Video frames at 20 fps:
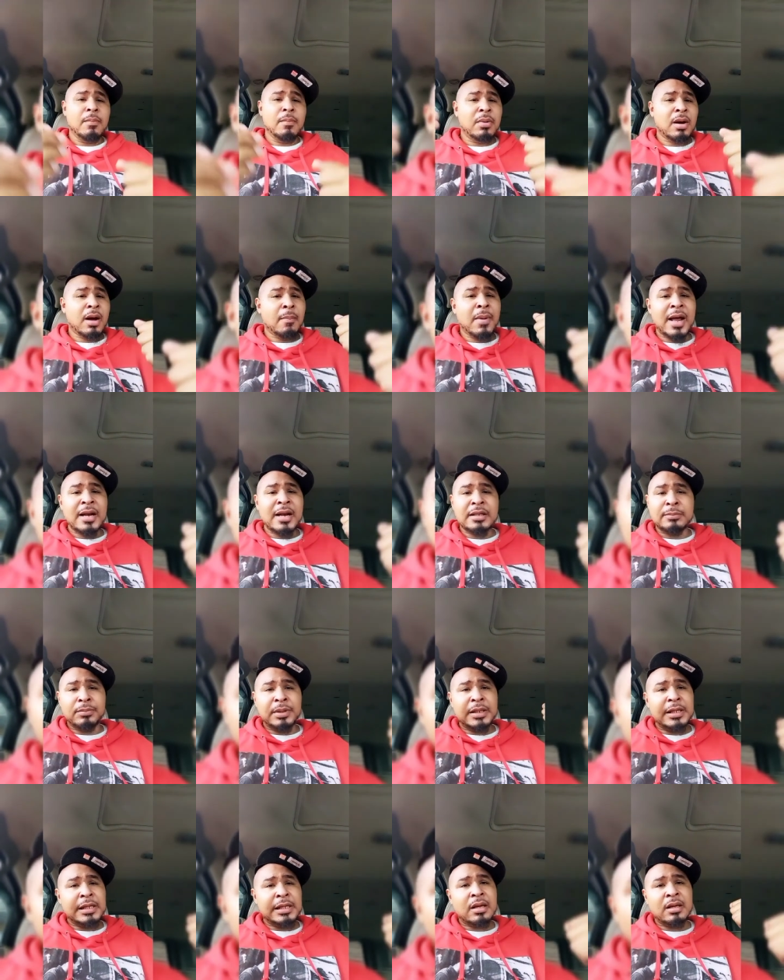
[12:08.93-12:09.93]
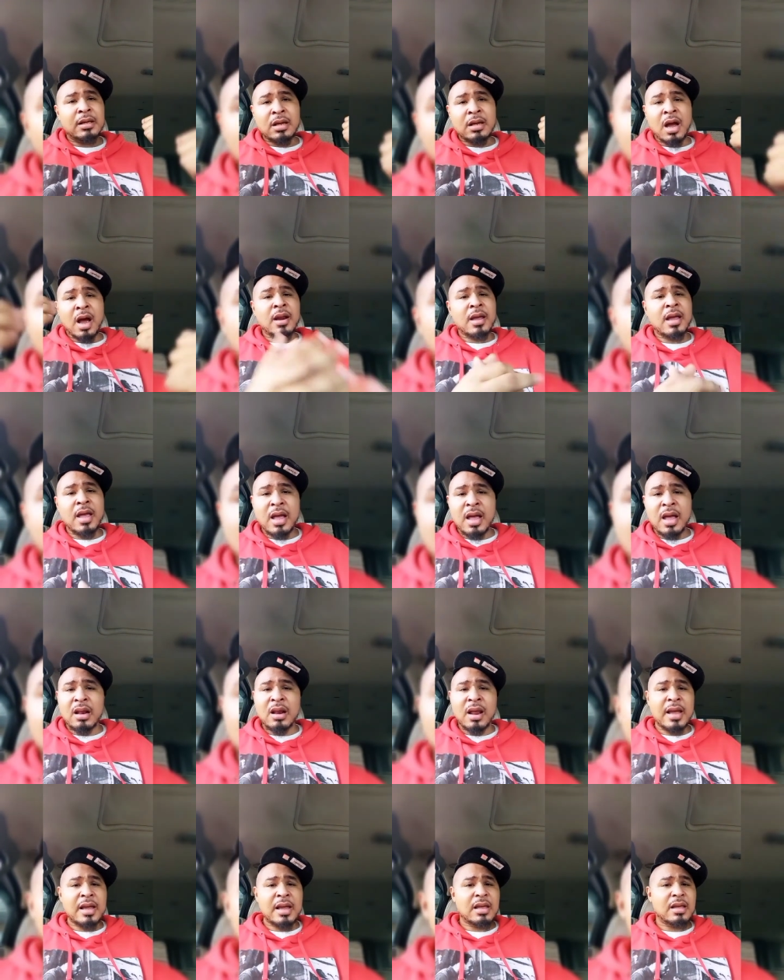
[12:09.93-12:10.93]
But I'm about to be hitting y'all in the head
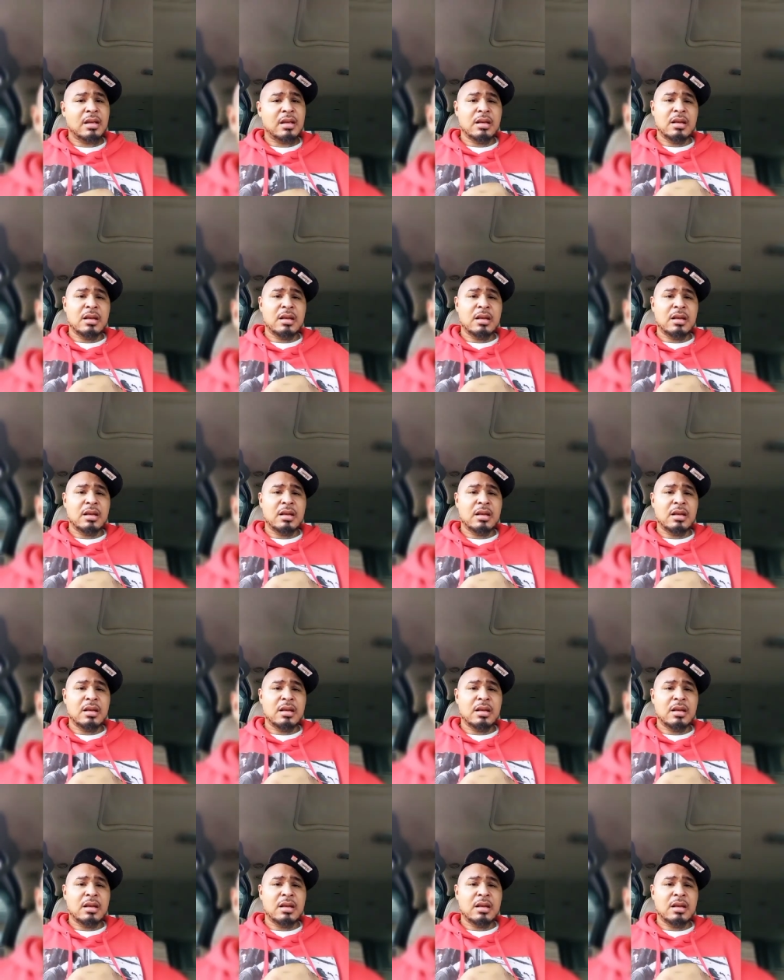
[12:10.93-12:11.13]
like